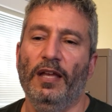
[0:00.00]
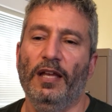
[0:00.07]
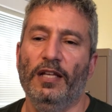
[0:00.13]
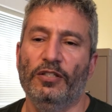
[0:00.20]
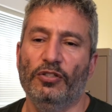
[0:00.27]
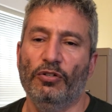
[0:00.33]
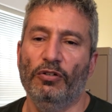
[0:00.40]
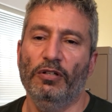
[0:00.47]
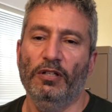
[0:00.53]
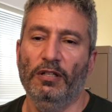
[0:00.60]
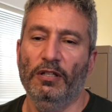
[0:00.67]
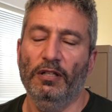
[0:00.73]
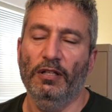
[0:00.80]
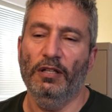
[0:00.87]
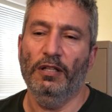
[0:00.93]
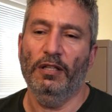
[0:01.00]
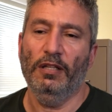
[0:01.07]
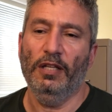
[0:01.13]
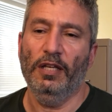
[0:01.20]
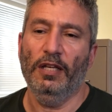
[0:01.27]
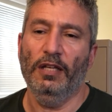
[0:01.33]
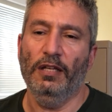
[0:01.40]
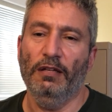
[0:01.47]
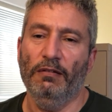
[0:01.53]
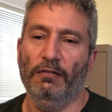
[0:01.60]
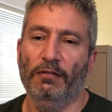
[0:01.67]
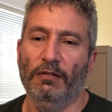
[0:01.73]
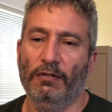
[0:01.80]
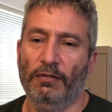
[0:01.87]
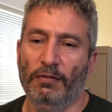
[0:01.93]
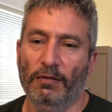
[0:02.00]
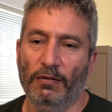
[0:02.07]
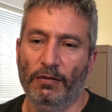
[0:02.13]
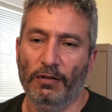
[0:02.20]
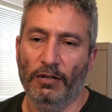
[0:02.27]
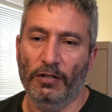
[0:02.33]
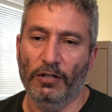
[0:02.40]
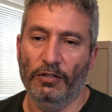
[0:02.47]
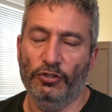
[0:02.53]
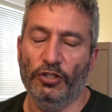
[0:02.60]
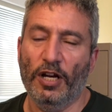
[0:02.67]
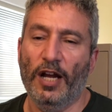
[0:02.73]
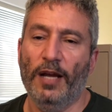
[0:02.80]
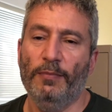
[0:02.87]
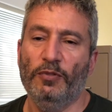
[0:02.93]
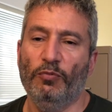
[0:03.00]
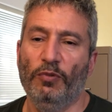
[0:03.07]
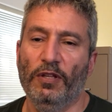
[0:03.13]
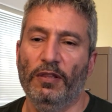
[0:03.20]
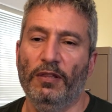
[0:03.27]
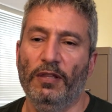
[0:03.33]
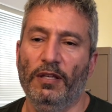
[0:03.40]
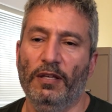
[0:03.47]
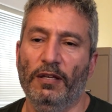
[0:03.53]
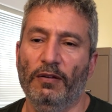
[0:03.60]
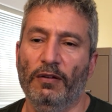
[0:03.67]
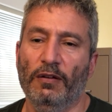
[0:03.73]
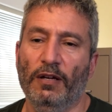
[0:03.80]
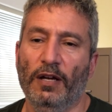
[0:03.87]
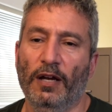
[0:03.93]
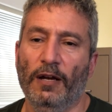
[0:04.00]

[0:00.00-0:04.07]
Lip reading: it certainly jibes with the